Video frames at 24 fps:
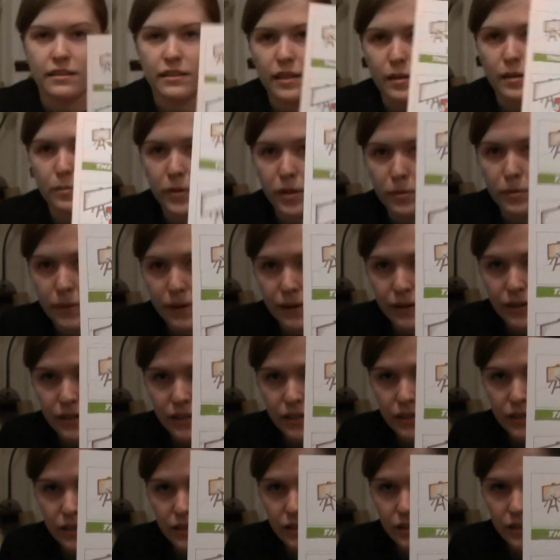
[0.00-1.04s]
they're
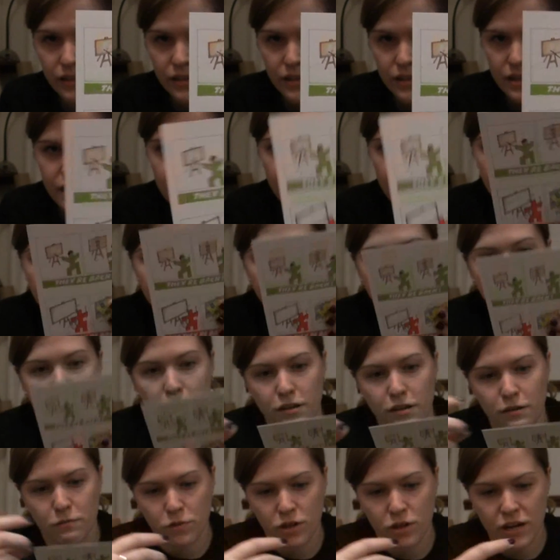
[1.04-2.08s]
barbaric. And
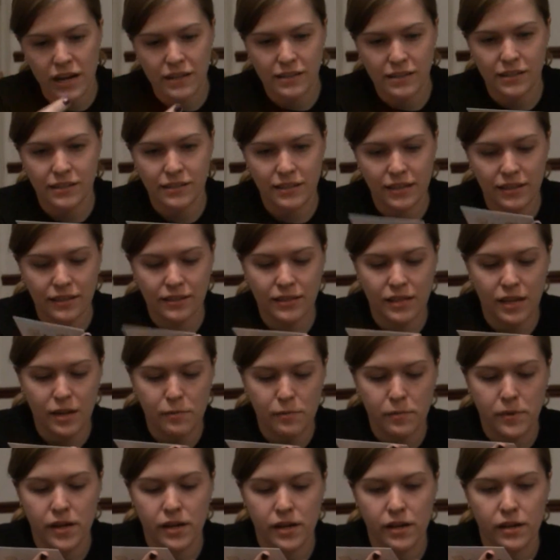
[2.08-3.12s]
each one has the exact
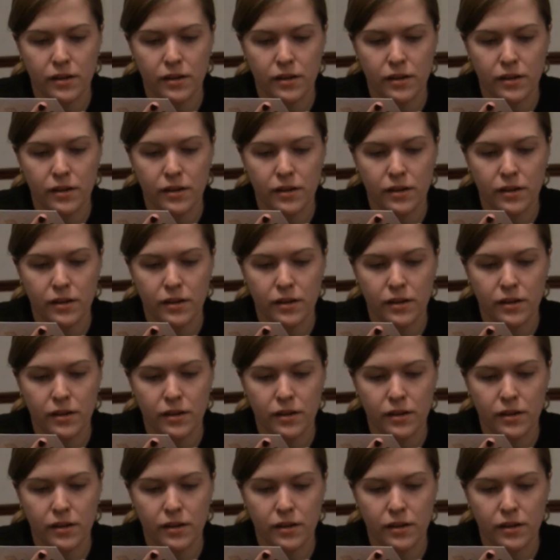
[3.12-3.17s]
same